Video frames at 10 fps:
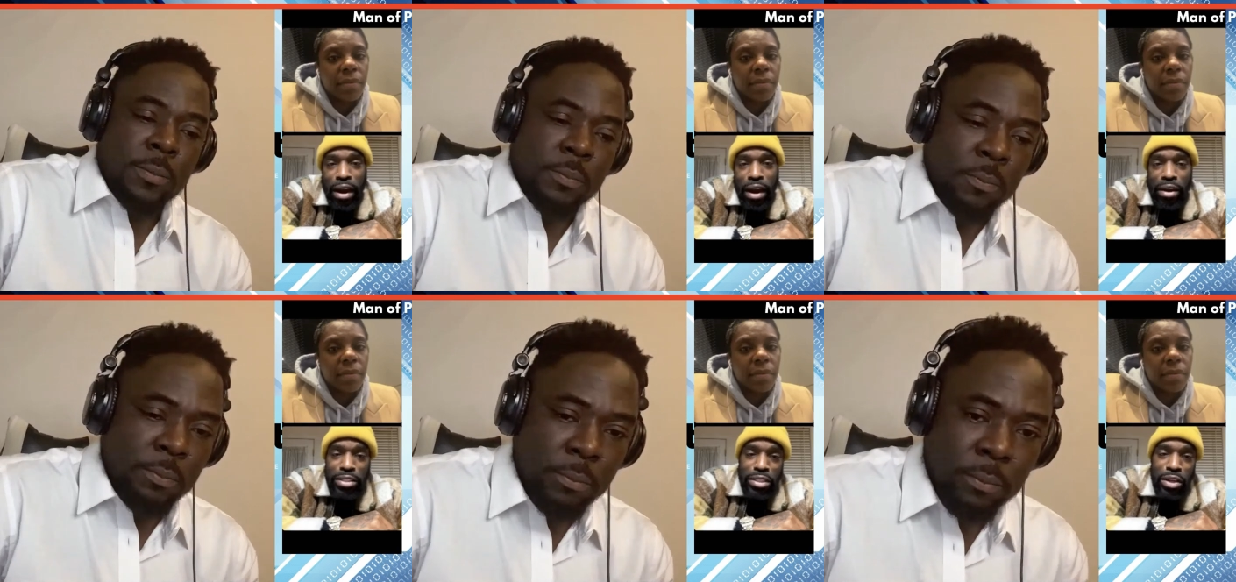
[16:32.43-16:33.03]

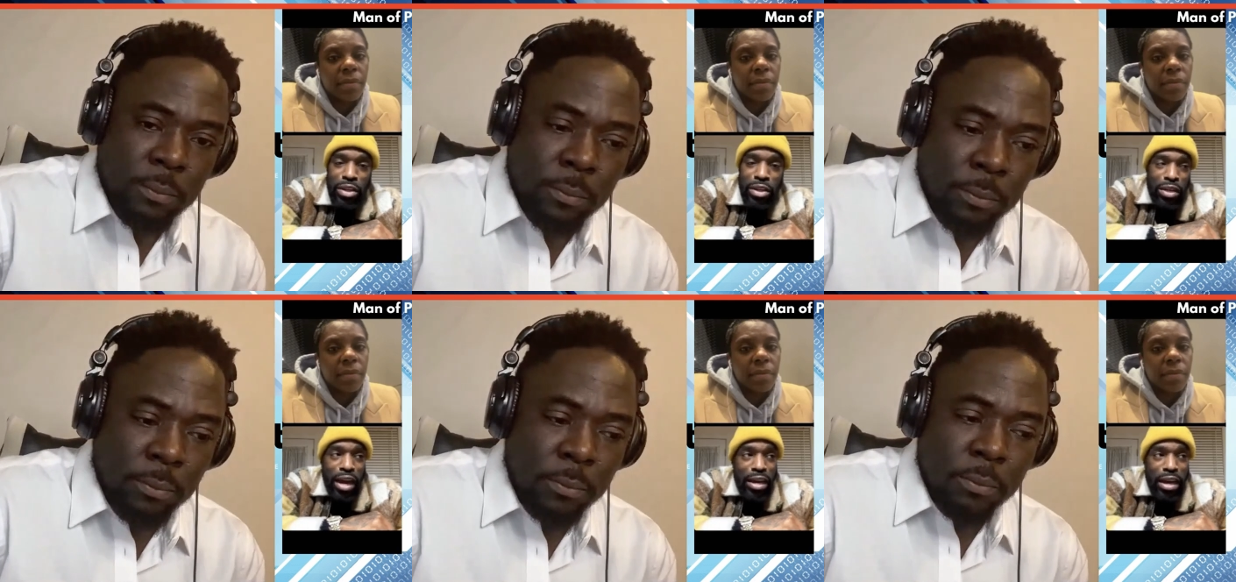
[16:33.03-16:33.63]
Speaker 1: Marriage is going on
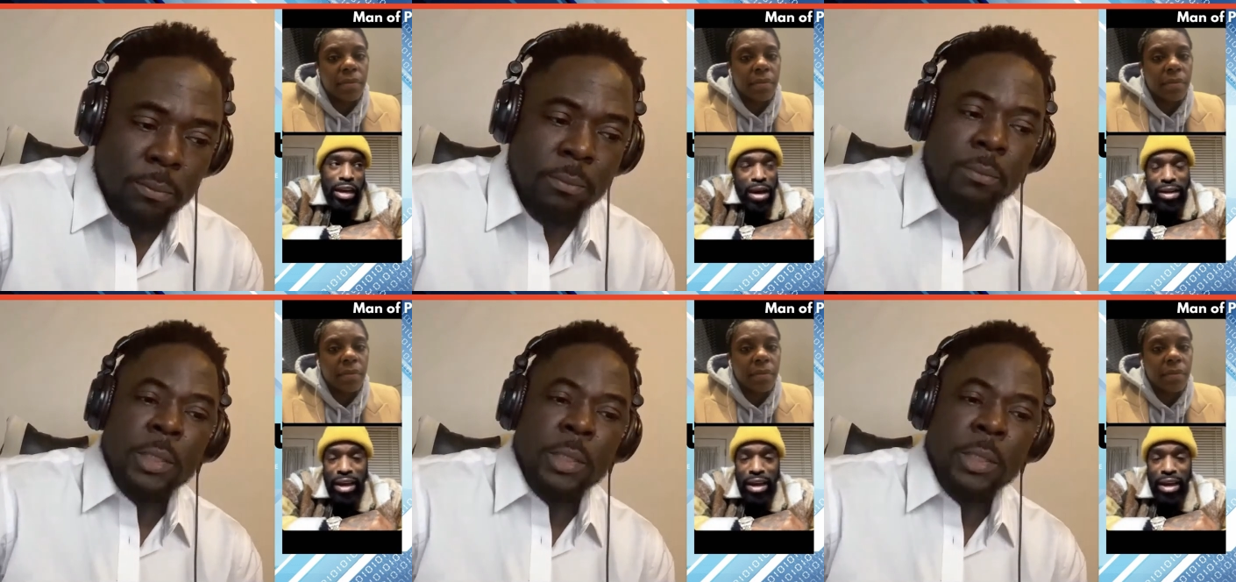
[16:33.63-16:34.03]
out here. Everybody